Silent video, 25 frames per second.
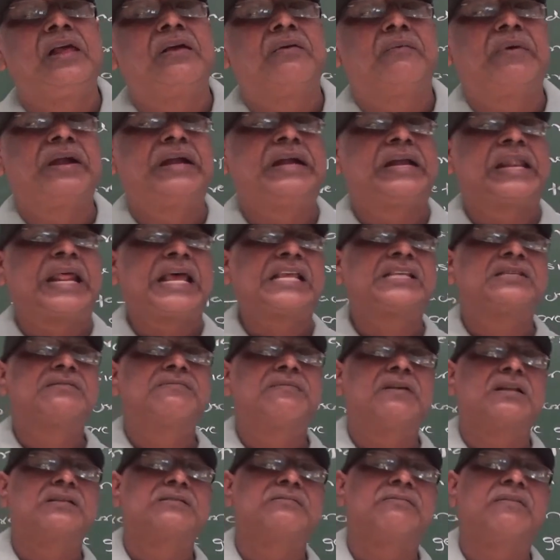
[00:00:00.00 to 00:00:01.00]
When
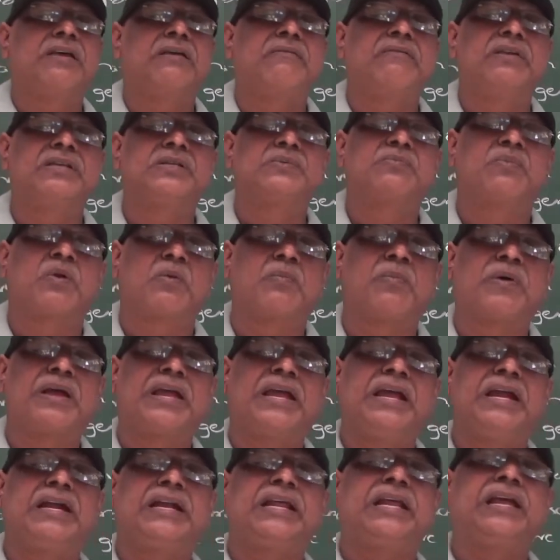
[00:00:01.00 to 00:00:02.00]
transverse wave is
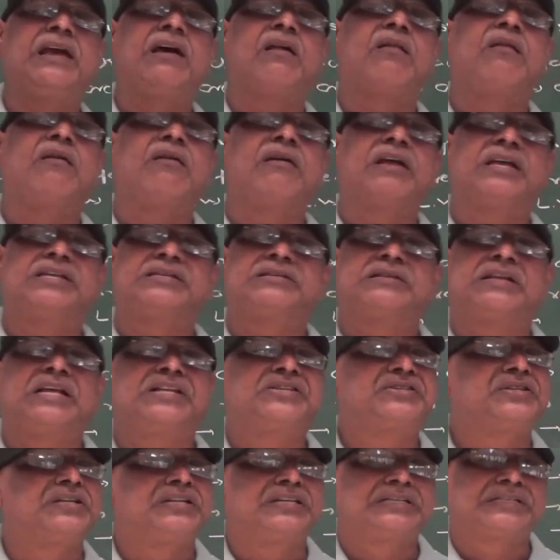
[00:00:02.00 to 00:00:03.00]
propagating along a
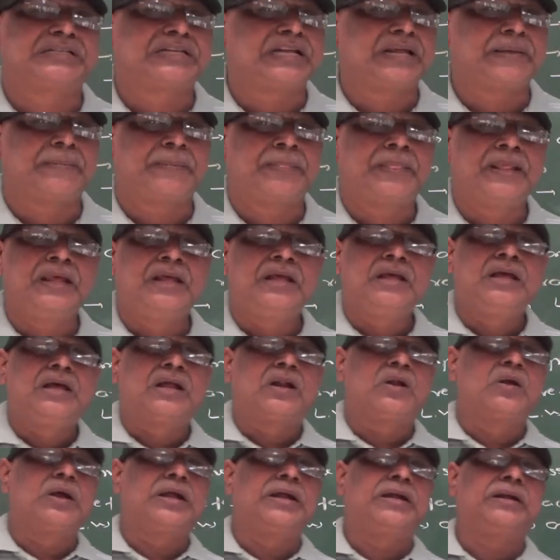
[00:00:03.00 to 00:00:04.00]
stretched string,
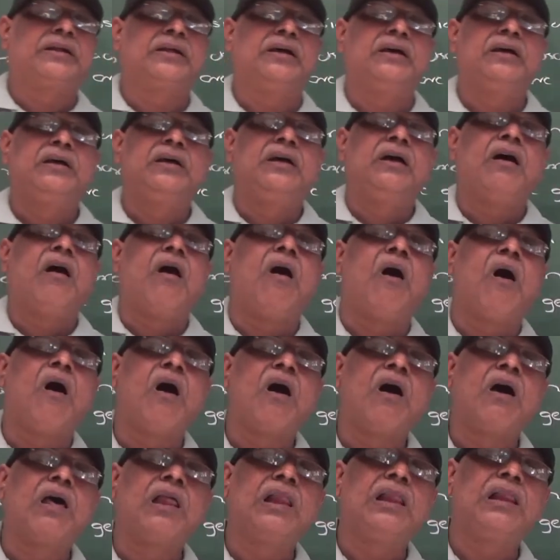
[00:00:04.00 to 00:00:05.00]
right,
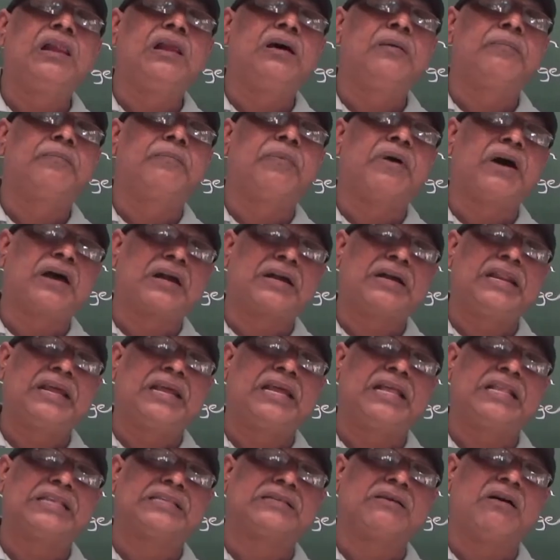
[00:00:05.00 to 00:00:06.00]
all
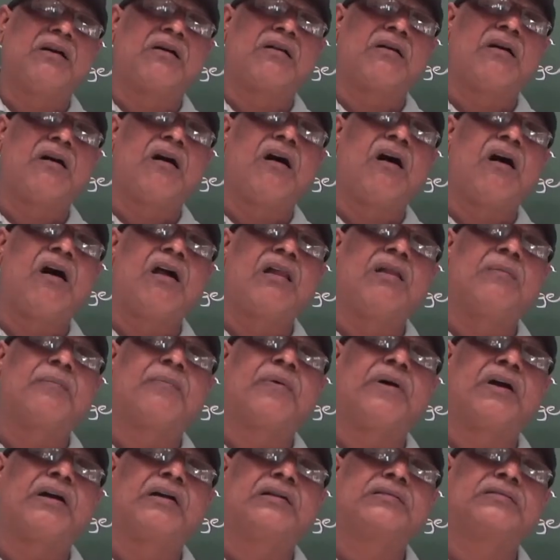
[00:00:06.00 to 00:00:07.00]
particles or
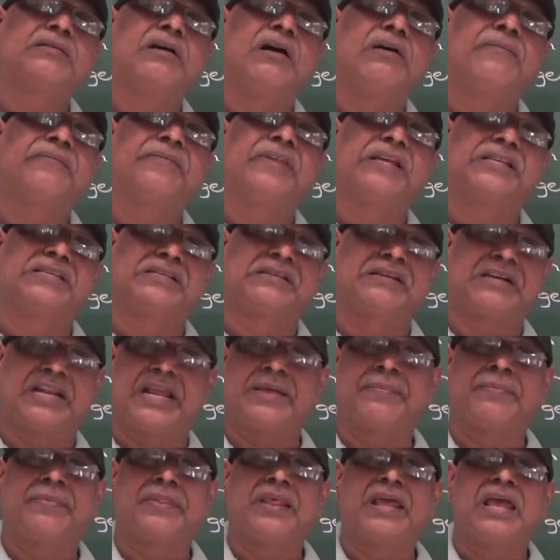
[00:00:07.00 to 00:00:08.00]
all parts of the
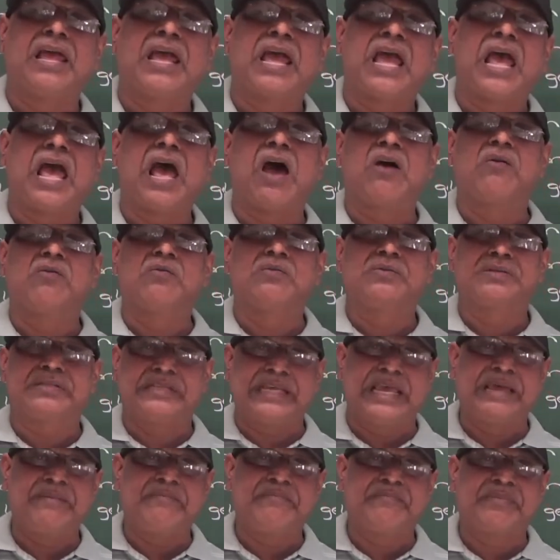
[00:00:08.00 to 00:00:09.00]
string have
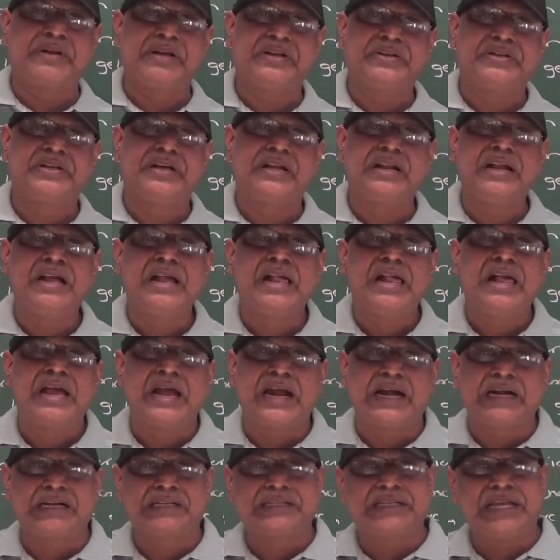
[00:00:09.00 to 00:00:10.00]
same pressure
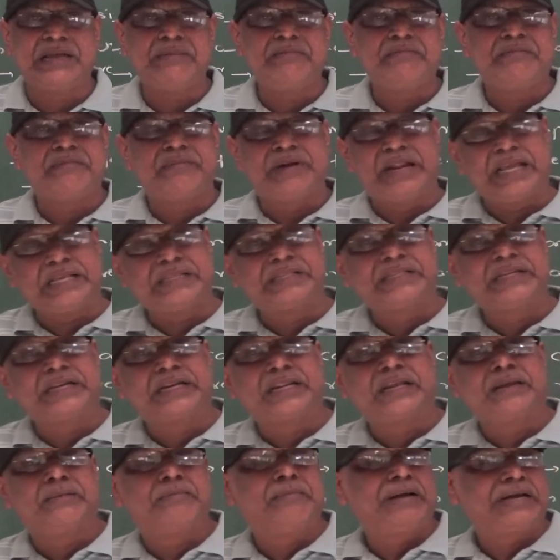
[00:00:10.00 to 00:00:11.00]
and same
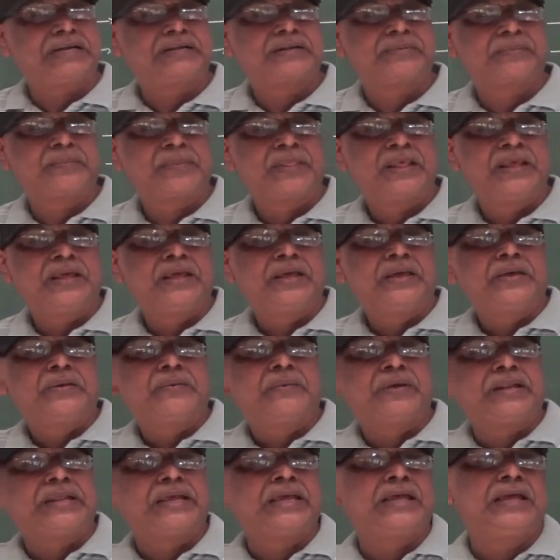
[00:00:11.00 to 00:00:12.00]
density. But
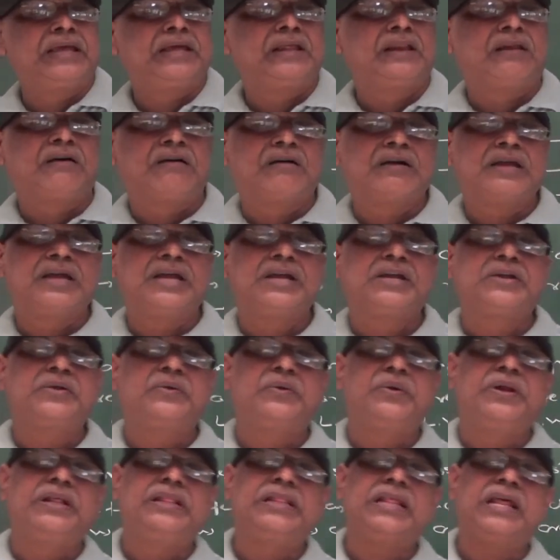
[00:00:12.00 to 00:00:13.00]
when a
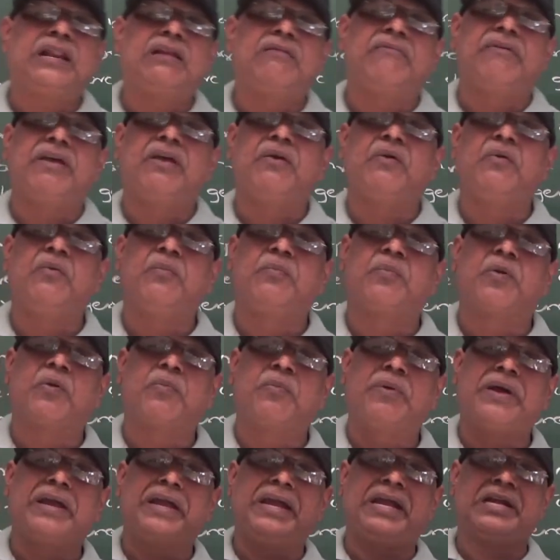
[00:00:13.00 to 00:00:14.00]
longitudinal wave
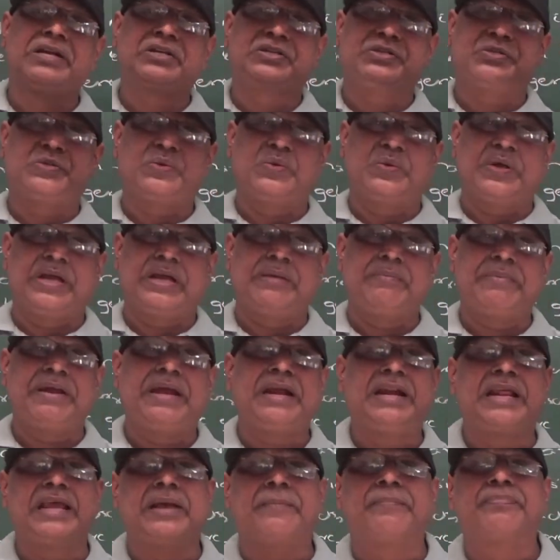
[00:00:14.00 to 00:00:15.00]
propagates through a
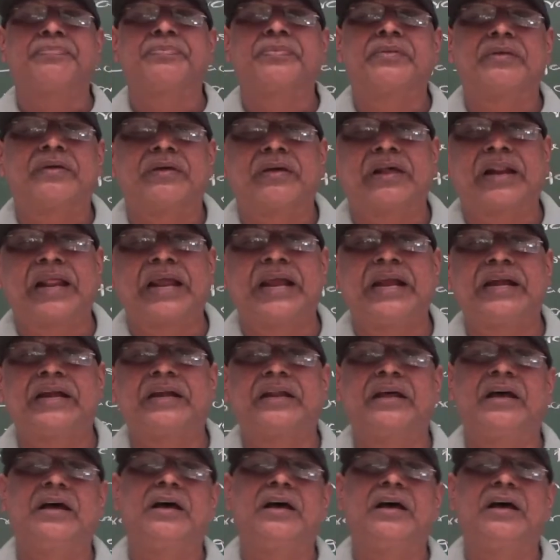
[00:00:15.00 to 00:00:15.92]
medium, right,